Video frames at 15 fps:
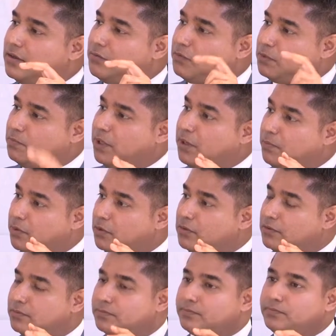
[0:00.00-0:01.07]
with people
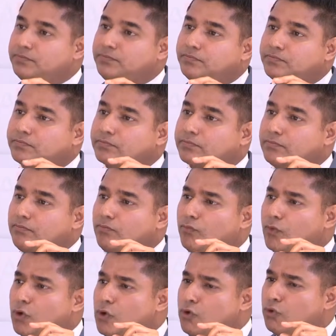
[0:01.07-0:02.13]

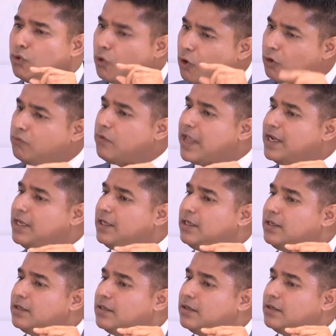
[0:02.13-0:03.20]
who are
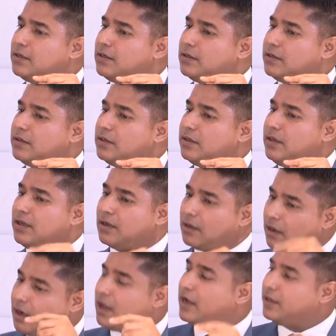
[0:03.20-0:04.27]
already
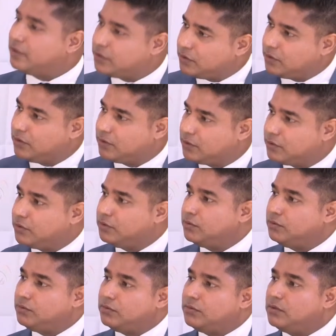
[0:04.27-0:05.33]
inclined
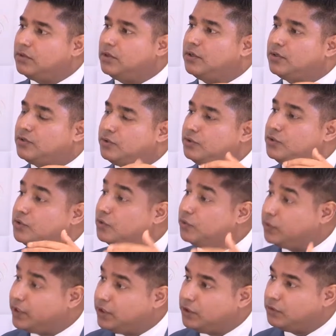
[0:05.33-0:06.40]
to
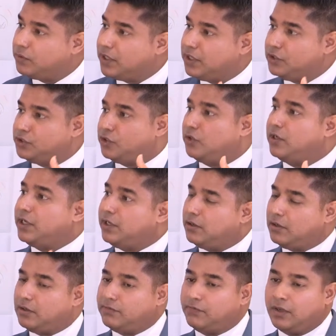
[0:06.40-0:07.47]
join you in a journey
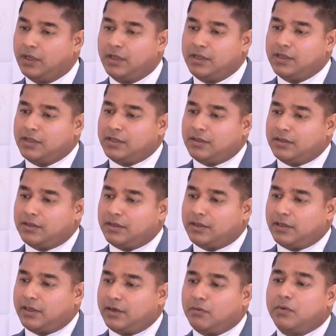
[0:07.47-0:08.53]
of,
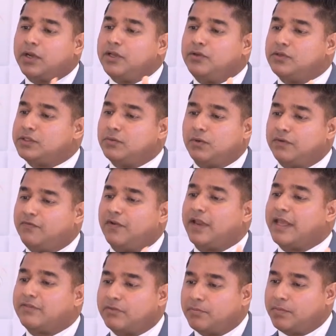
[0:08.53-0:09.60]
I don't want to use the word
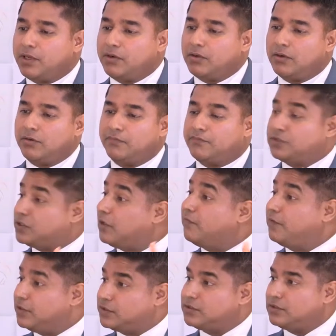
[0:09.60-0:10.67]
philanthropy, of
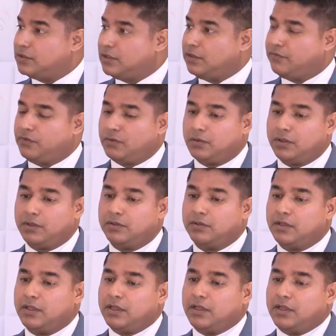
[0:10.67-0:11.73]
service, if you will,
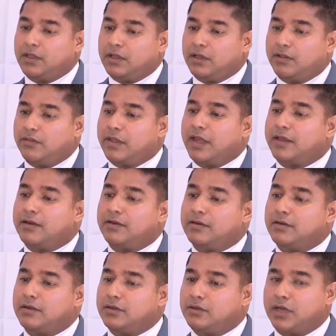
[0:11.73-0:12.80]
then
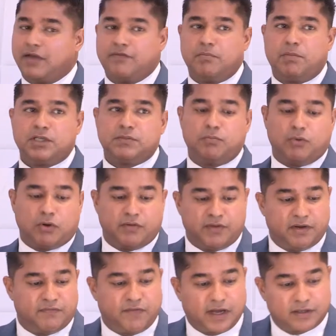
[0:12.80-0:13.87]
you have a much more of
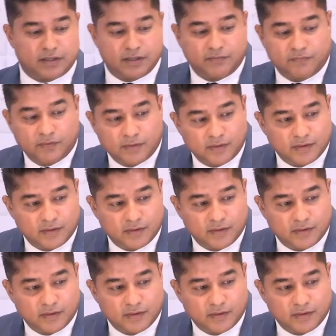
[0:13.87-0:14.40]
an effective,